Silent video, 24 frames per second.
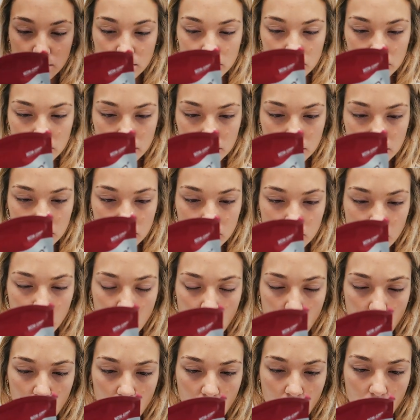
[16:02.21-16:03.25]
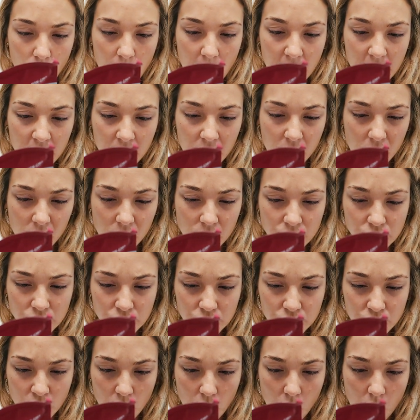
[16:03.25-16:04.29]
cocoa butter,
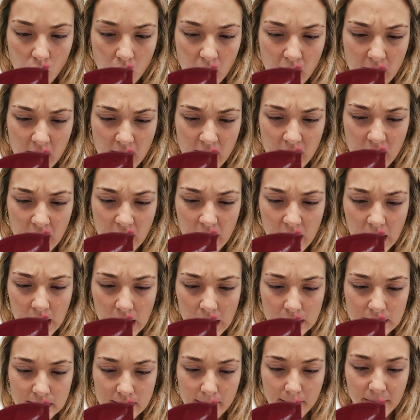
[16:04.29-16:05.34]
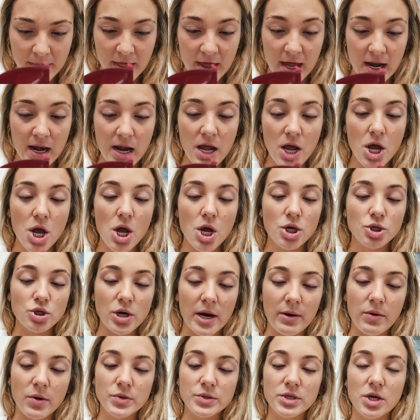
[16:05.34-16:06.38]
soy something,
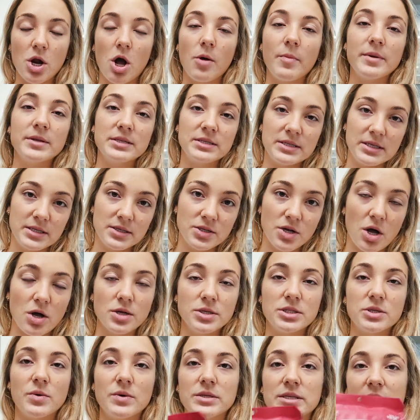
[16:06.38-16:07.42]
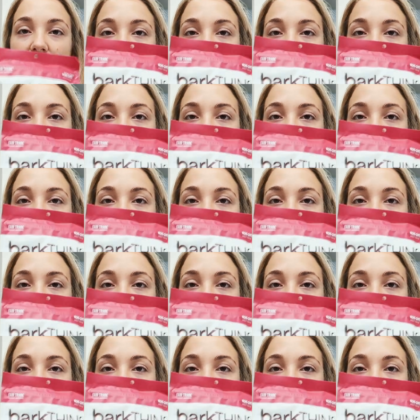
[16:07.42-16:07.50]
dry roasted almond, sea salt. So it's